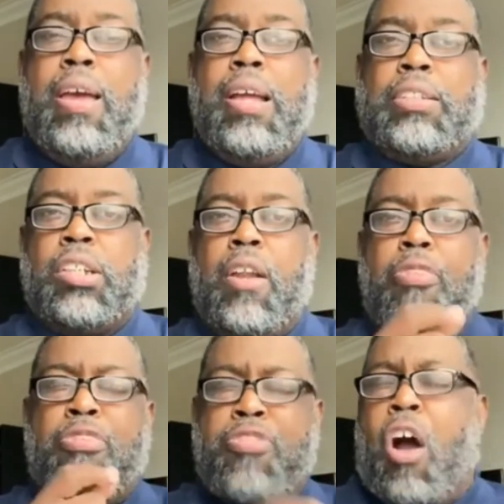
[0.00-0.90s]
It's an
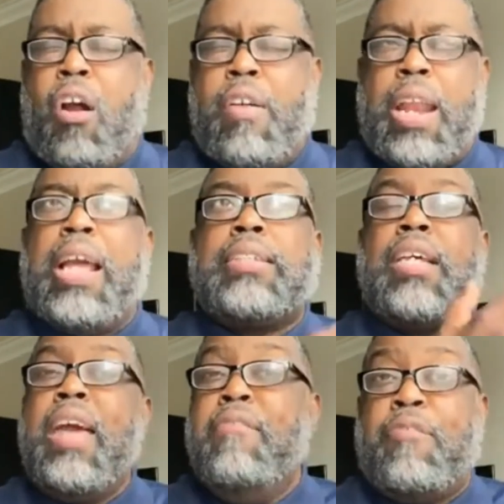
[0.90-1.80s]
authority. It's
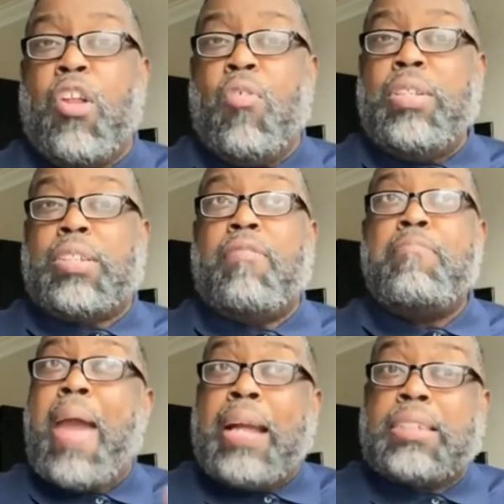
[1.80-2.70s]
an influence of
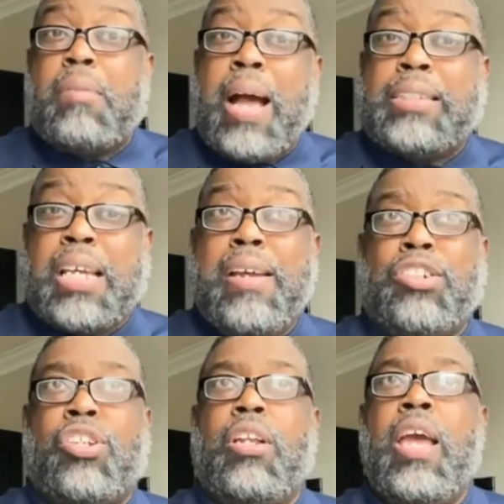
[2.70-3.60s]

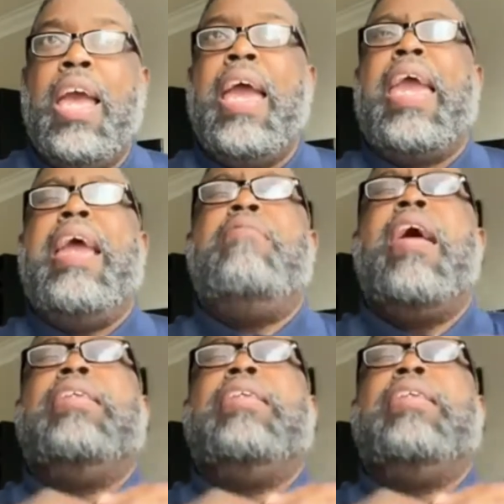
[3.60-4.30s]
maximization in